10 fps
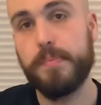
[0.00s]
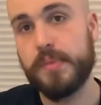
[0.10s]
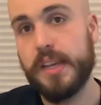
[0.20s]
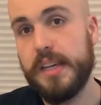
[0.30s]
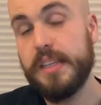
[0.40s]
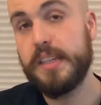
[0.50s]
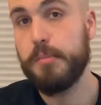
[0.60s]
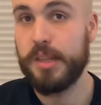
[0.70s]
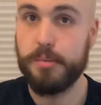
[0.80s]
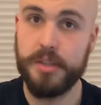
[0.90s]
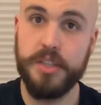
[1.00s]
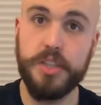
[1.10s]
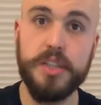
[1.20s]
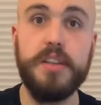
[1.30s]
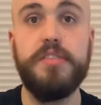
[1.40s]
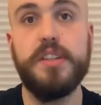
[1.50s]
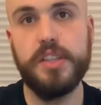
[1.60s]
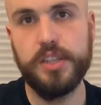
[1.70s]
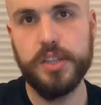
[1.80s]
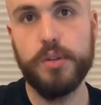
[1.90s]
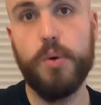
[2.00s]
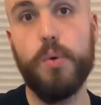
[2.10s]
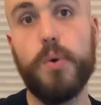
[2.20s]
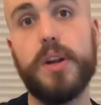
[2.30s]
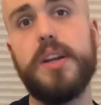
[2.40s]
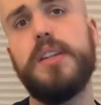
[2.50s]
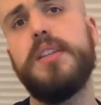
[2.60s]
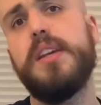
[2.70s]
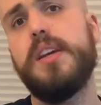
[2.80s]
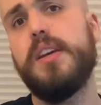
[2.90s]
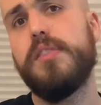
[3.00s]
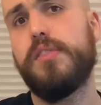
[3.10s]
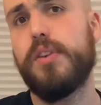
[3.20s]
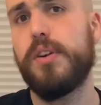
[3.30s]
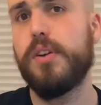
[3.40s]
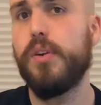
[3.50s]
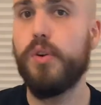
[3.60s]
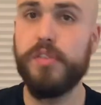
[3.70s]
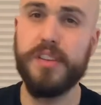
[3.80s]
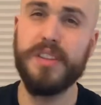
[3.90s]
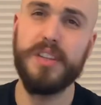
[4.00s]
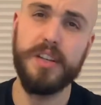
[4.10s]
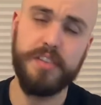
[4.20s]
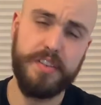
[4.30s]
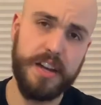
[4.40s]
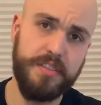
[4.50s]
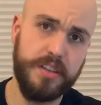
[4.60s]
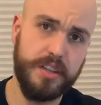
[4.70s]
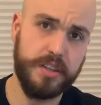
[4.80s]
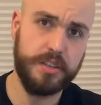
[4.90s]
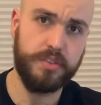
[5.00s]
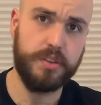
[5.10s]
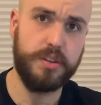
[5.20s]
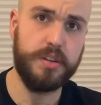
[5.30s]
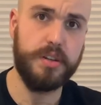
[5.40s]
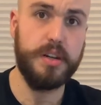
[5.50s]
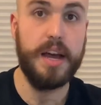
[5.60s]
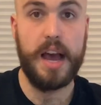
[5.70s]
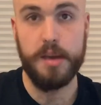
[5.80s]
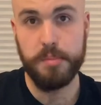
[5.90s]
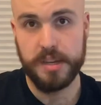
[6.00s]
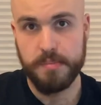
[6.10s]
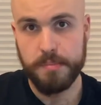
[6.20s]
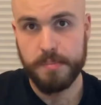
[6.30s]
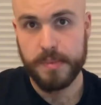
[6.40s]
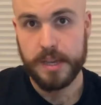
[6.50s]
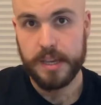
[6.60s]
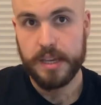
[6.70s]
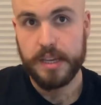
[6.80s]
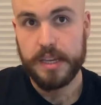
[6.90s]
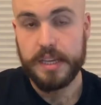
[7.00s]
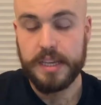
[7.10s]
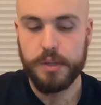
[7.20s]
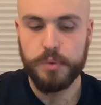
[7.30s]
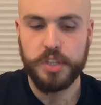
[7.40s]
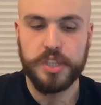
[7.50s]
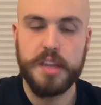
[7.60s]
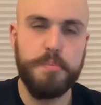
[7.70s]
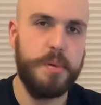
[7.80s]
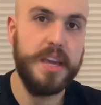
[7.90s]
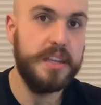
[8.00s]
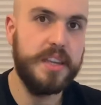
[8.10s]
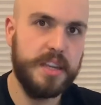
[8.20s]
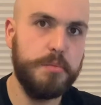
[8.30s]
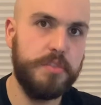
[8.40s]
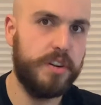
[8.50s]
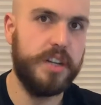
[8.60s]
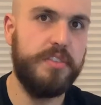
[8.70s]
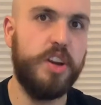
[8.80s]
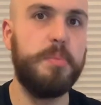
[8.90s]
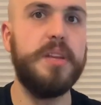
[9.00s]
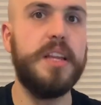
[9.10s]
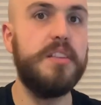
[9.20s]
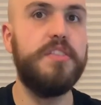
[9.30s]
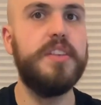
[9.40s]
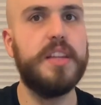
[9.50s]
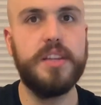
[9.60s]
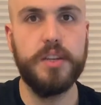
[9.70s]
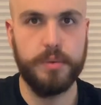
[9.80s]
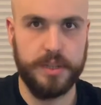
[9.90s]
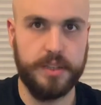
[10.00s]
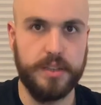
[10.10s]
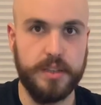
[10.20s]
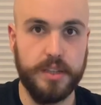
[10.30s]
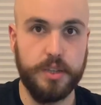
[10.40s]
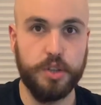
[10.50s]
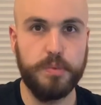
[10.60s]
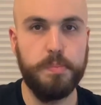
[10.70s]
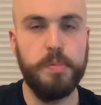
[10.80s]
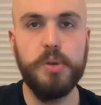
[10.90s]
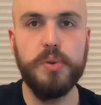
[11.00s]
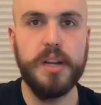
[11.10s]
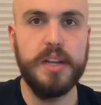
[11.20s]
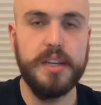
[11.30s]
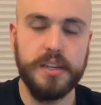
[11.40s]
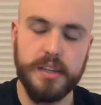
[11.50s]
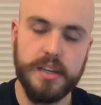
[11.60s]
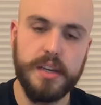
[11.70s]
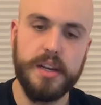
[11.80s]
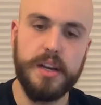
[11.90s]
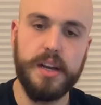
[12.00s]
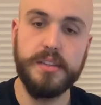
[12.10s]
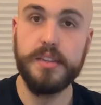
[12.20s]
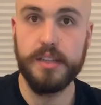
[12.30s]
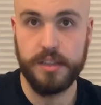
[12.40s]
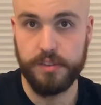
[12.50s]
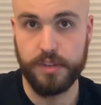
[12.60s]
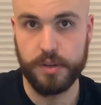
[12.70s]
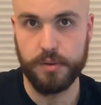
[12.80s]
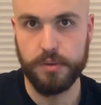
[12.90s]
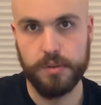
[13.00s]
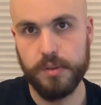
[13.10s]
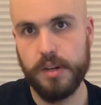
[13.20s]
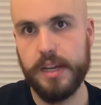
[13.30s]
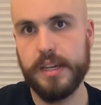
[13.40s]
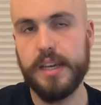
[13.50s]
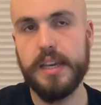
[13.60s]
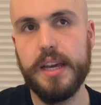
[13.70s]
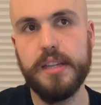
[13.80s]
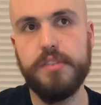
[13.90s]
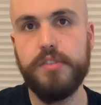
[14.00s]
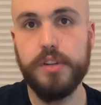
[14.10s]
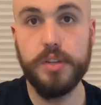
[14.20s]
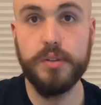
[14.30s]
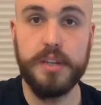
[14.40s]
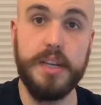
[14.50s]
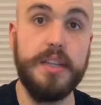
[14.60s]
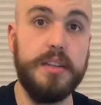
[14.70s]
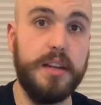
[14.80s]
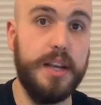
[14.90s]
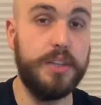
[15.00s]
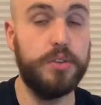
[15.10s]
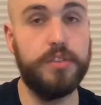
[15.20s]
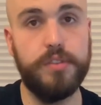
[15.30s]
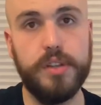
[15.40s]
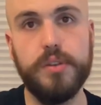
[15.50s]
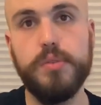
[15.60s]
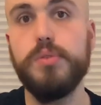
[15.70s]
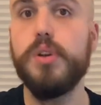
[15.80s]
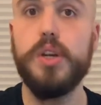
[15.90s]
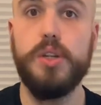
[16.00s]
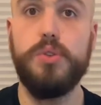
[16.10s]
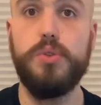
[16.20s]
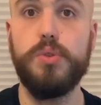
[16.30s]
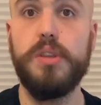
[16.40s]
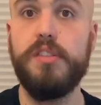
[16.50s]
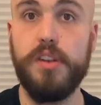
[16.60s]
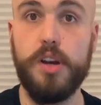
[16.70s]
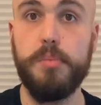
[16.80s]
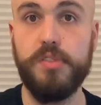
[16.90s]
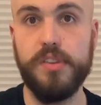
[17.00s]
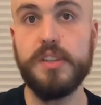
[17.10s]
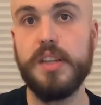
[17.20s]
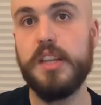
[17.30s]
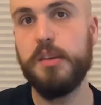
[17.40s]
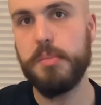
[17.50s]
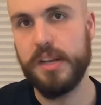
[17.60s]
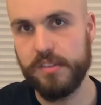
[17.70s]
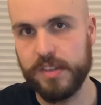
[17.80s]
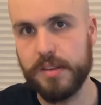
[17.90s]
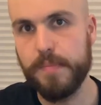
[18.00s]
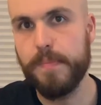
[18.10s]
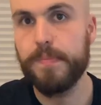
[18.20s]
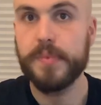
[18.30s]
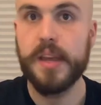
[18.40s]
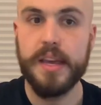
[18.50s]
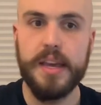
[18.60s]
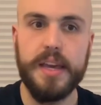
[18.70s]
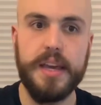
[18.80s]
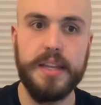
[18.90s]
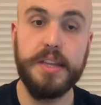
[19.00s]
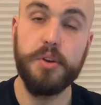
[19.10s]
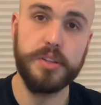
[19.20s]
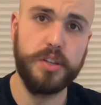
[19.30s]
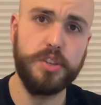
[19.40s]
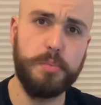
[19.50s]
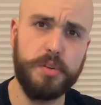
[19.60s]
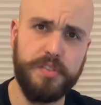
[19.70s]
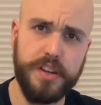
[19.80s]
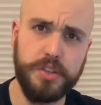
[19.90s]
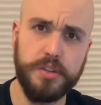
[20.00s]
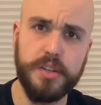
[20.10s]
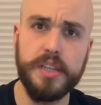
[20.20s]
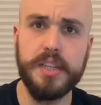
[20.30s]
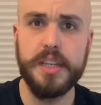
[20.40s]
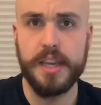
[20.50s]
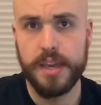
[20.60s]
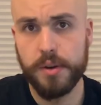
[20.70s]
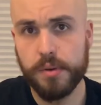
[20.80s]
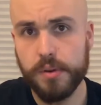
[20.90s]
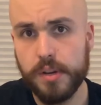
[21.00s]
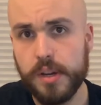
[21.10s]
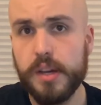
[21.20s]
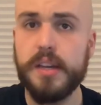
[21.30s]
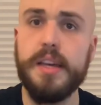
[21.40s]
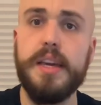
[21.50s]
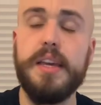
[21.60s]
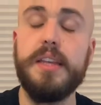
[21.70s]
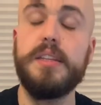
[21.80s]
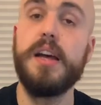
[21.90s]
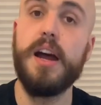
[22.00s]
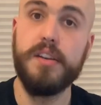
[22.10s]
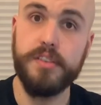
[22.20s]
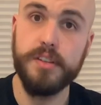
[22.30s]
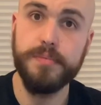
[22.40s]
is a mathematician and physician who worked for over 35 years for IBM, in which they paid him for developing anything that he wanted. It was purely scientific. Like, he the freedom, he had the intellectual freedom to develop things that he believed in. And he was also a professor in Yale and Harvard.